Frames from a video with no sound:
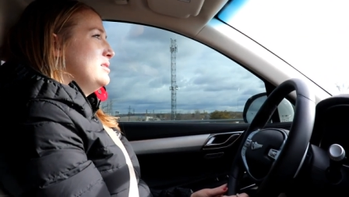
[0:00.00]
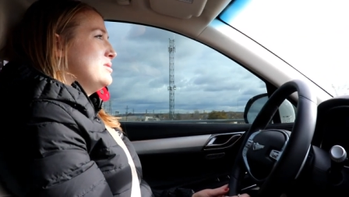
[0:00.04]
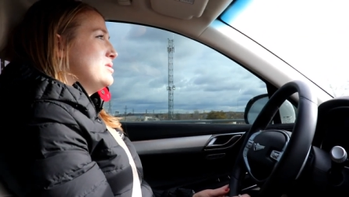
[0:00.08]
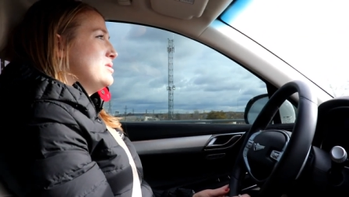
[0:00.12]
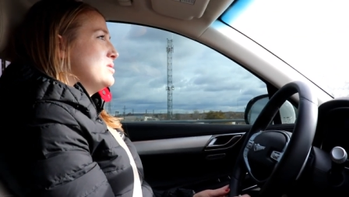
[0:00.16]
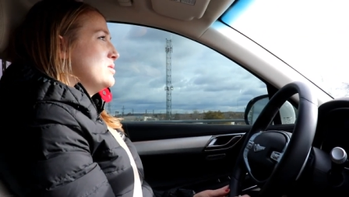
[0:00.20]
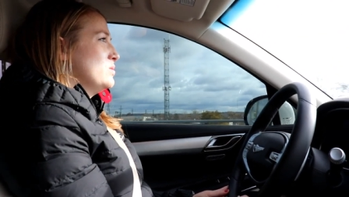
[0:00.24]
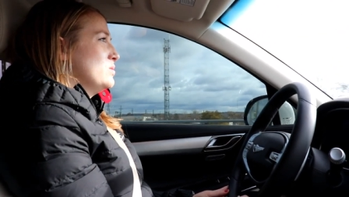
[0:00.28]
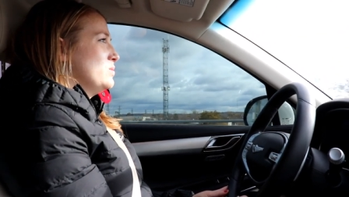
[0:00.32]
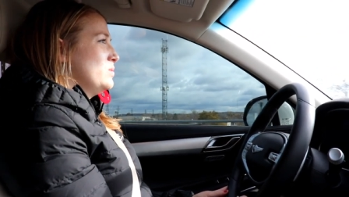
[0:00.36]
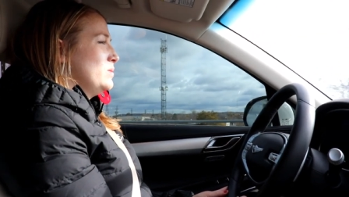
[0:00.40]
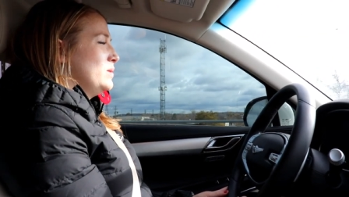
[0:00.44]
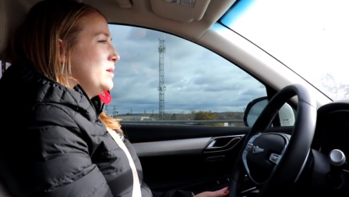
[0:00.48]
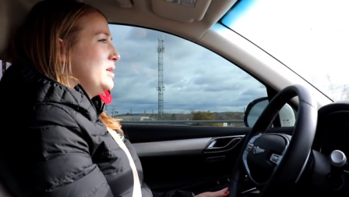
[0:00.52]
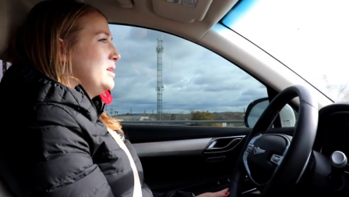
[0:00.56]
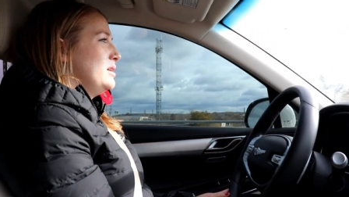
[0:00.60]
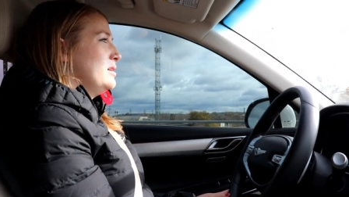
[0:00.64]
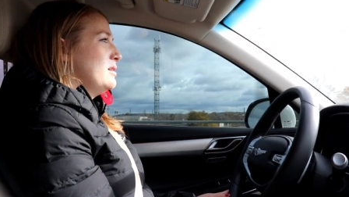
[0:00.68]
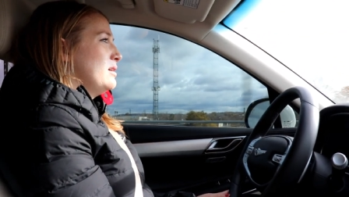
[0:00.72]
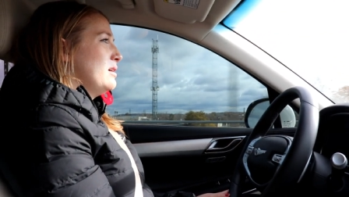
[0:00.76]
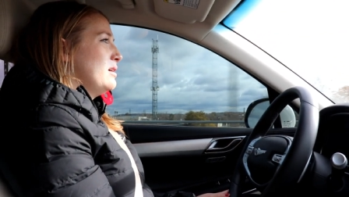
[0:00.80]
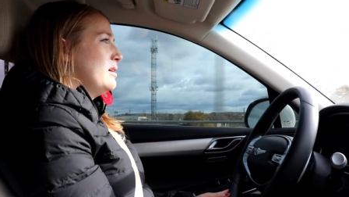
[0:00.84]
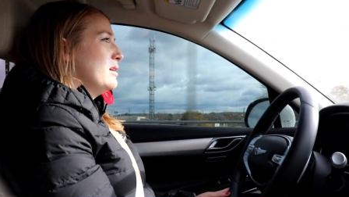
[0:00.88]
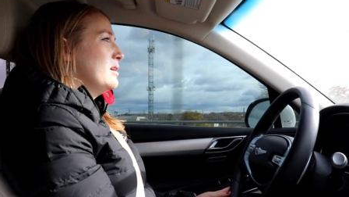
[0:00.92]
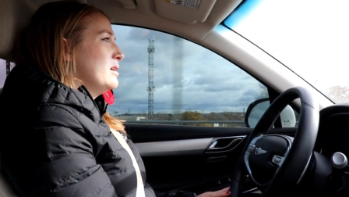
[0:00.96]
So
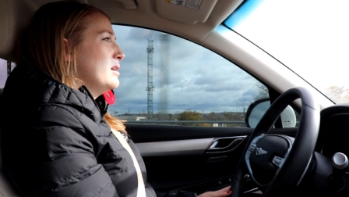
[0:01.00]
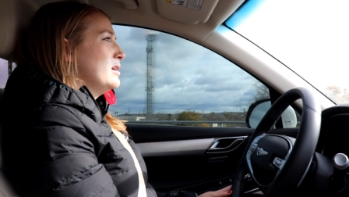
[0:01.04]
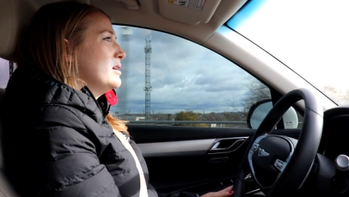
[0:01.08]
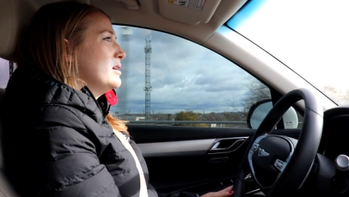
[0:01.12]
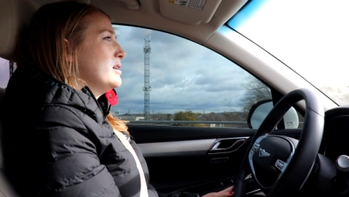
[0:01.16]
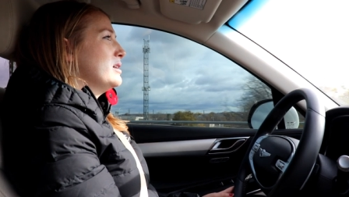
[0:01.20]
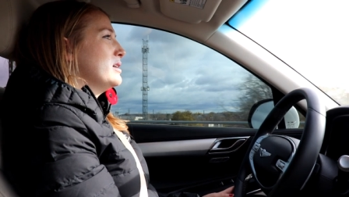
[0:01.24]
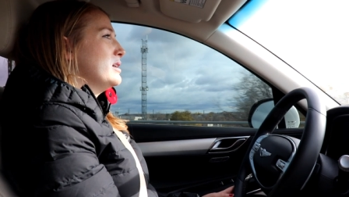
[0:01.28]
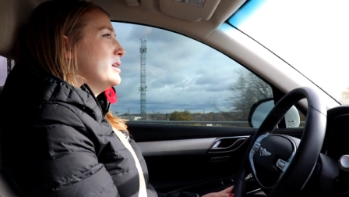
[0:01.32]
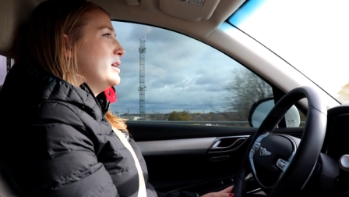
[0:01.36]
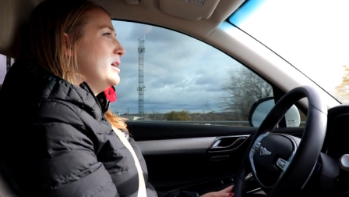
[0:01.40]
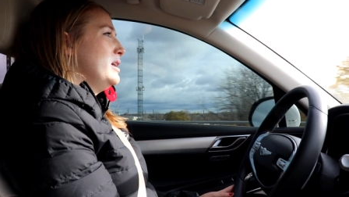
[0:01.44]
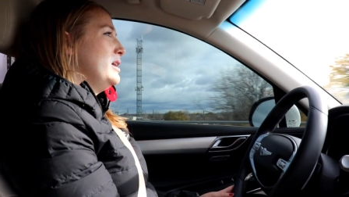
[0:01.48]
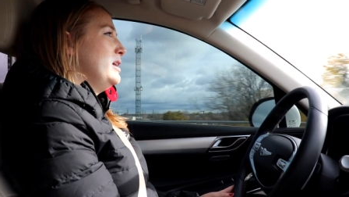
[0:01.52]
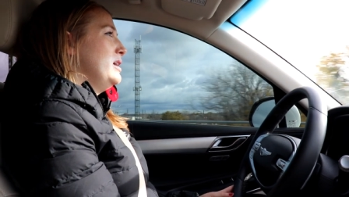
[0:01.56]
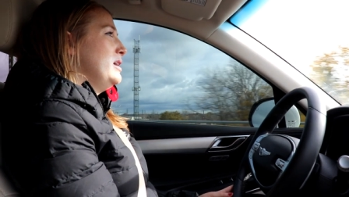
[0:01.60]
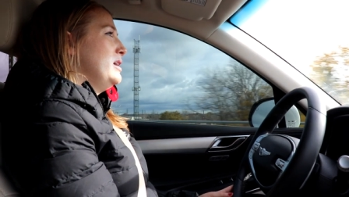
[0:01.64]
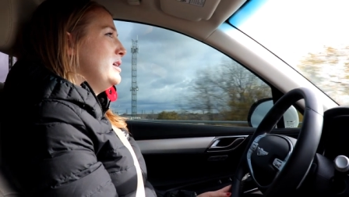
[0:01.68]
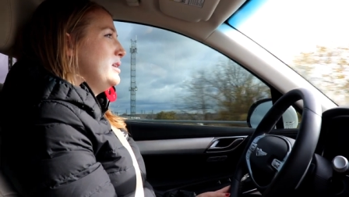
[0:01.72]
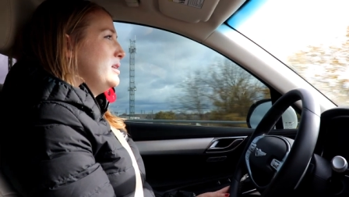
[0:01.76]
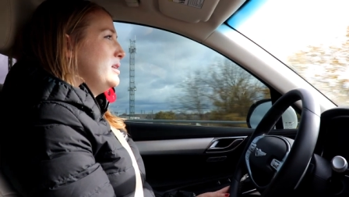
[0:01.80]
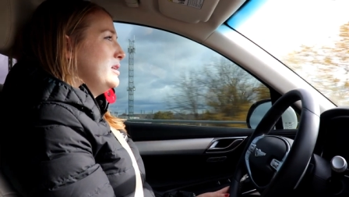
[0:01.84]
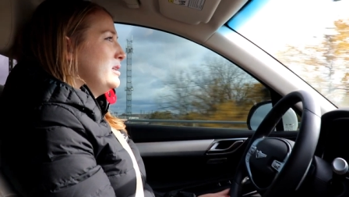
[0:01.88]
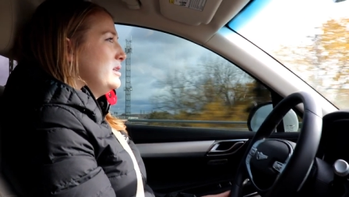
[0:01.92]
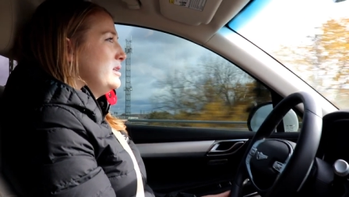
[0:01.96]
we are
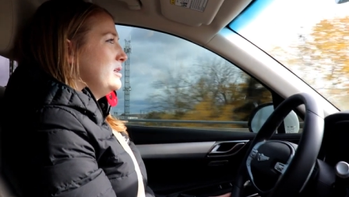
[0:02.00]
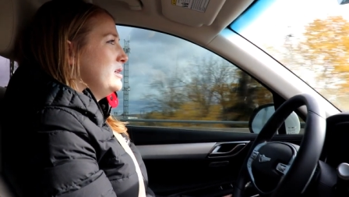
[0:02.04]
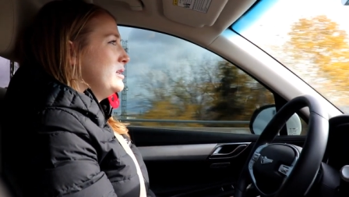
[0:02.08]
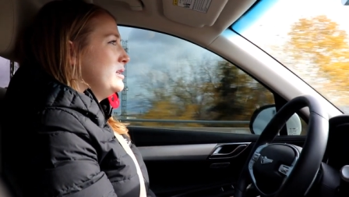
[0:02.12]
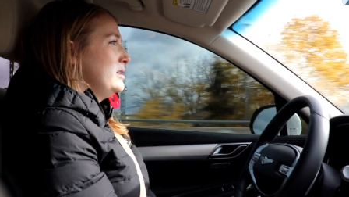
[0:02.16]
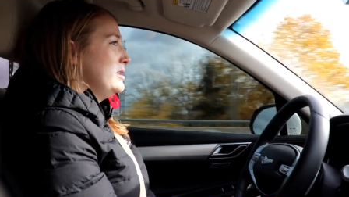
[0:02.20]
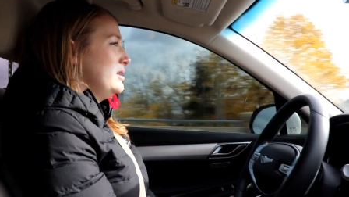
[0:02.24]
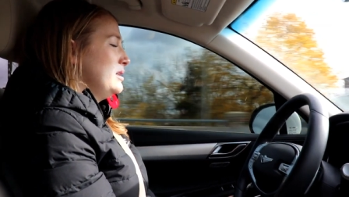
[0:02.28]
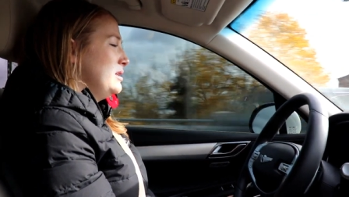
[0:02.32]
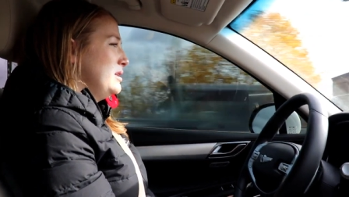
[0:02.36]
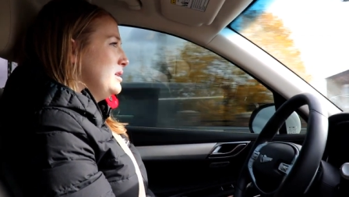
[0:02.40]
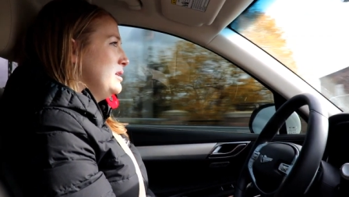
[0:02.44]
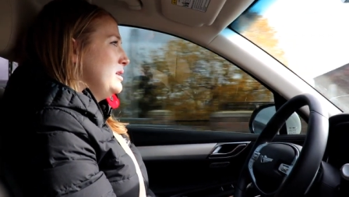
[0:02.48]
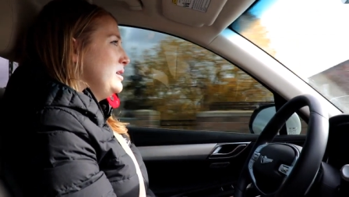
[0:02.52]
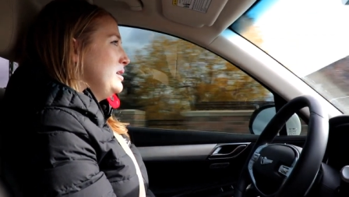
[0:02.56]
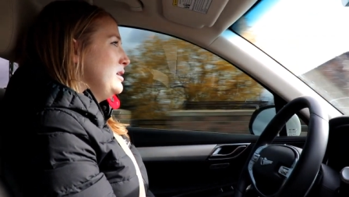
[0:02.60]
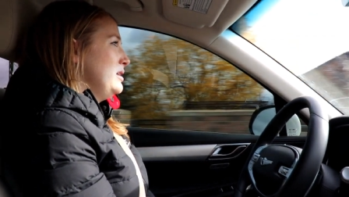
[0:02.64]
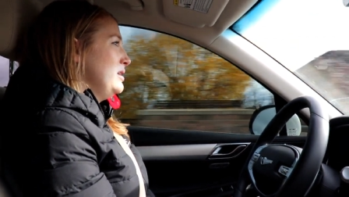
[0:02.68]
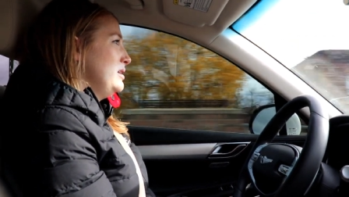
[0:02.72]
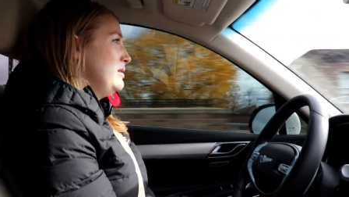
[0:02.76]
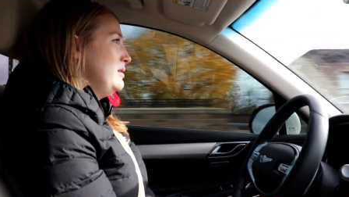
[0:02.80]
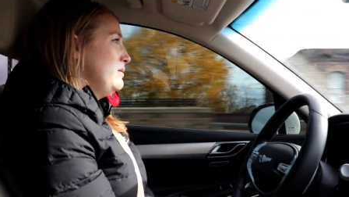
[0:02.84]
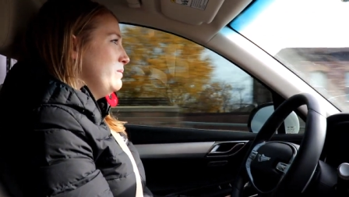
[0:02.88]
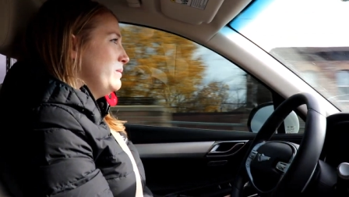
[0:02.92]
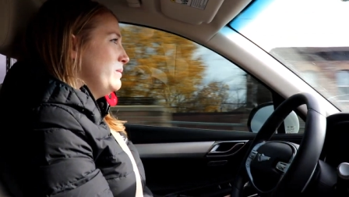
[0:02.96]
in
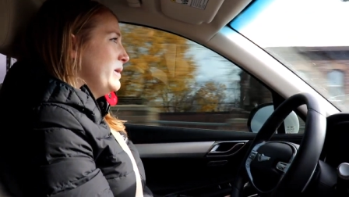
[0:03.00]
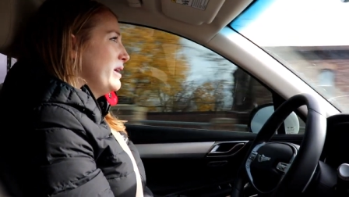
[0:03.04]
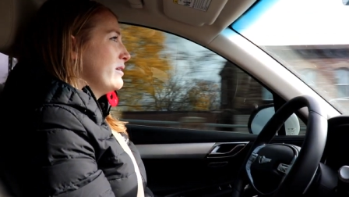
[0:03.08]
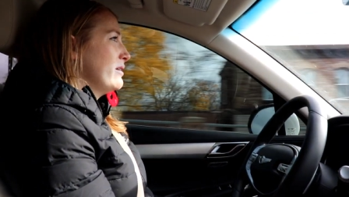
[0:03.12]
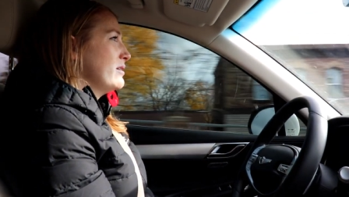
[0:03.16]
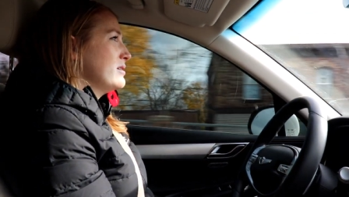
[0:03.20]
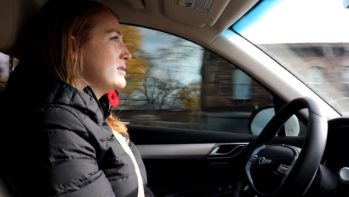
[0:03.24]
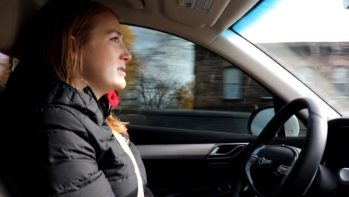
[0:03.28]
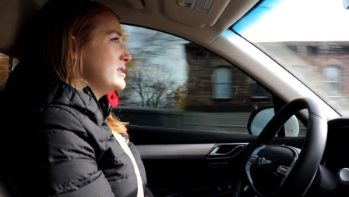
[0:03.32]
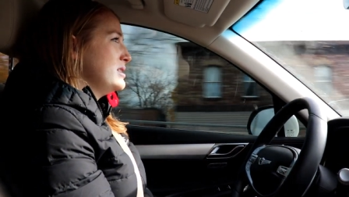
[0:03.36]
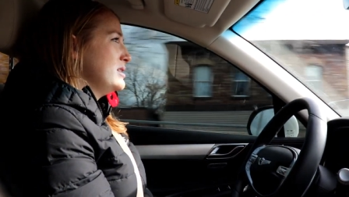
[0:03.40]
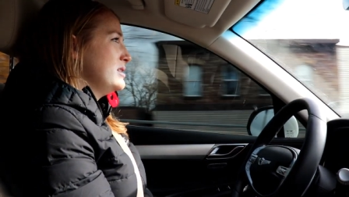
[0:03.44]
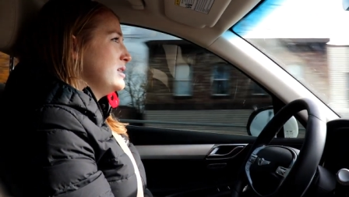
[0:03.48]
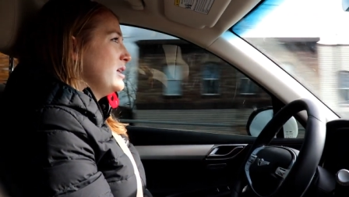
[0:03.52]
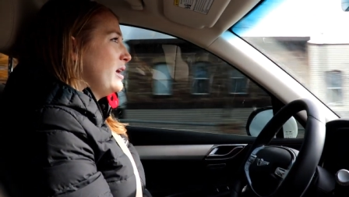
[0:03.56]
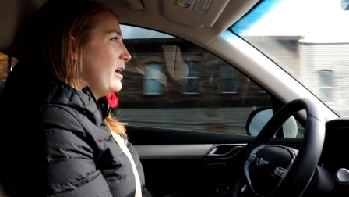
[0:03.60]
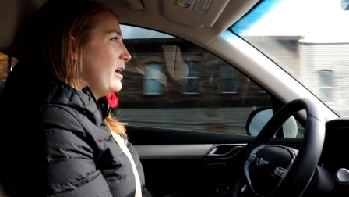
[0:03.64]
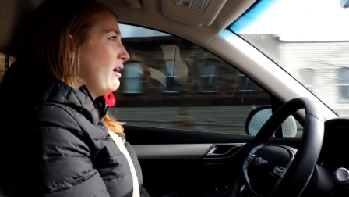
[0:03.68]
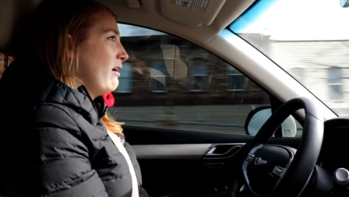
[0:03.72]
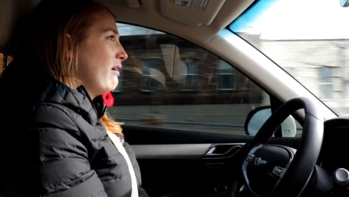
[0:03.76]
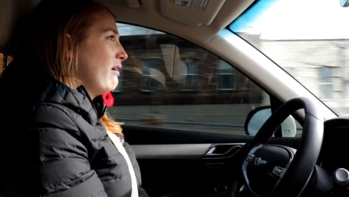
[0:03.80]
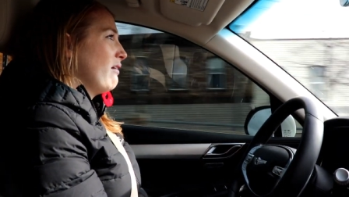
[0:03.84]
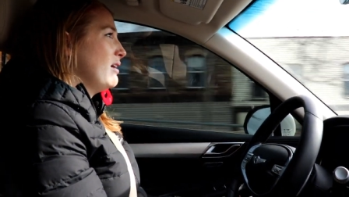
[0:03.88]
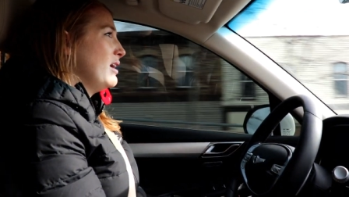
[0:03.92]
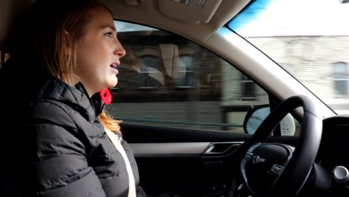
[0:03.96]
the Merritton
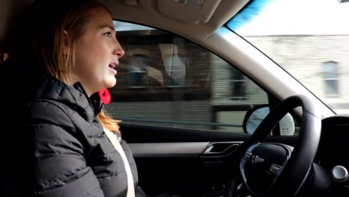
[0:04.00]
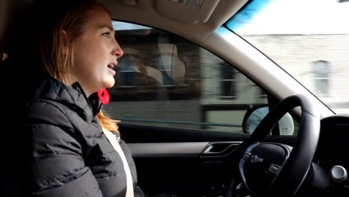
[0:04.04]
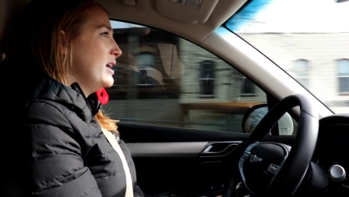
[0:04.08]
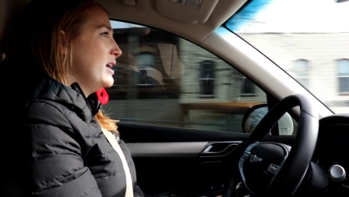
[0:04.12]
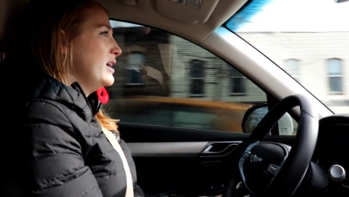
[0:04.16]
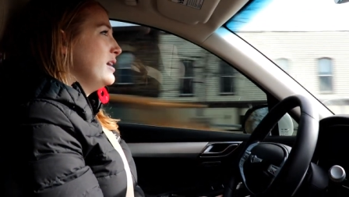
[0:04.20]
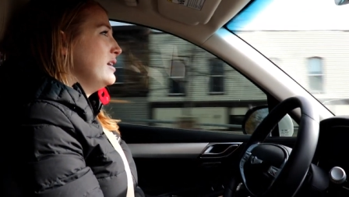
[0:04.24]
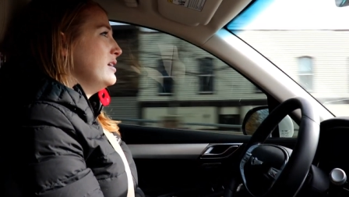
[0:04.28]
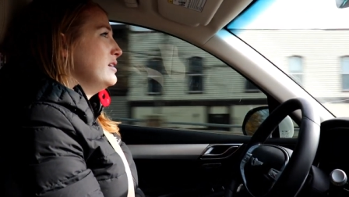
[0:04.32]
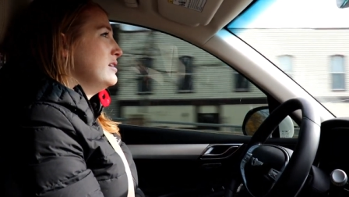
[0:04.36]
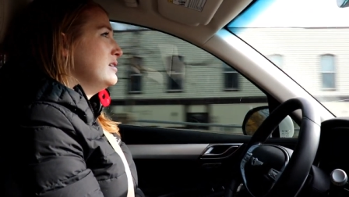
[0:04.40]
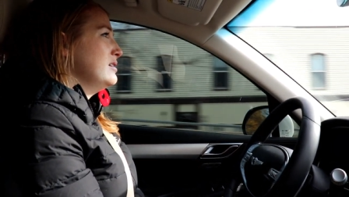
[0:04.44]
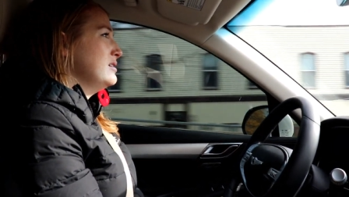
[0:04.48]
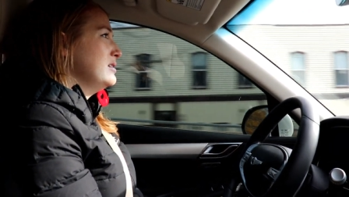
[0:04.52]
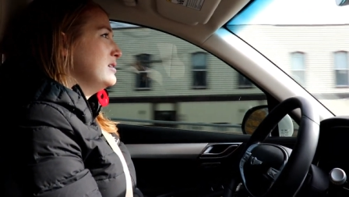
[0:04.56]
area